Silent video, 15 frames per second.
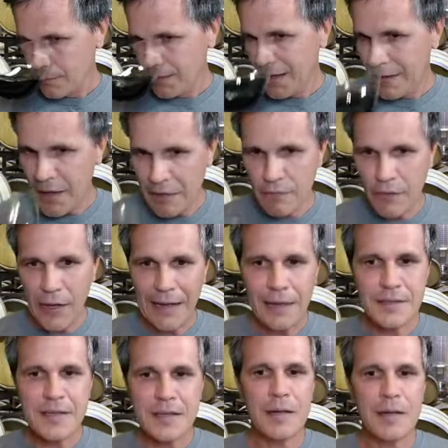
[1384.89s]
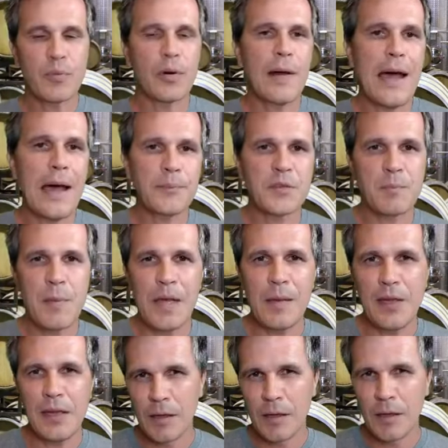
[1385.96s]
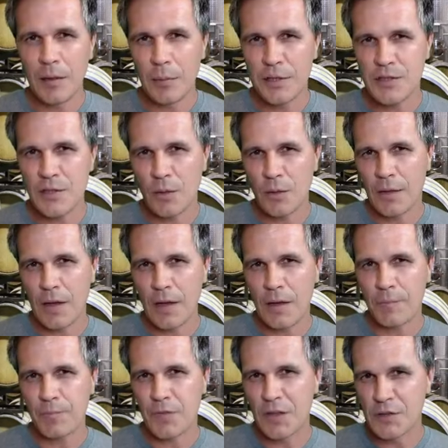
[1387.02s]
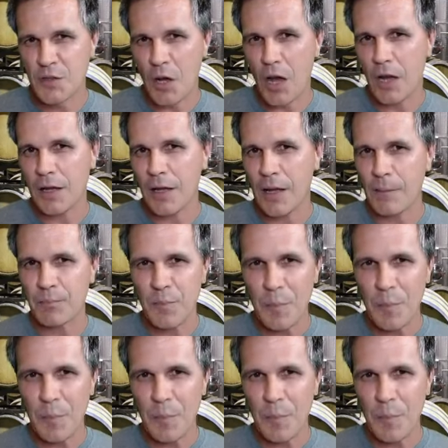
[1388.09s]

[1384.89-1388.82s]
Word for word: and then violets, and then perhaps maybe a little bit sort of the the darker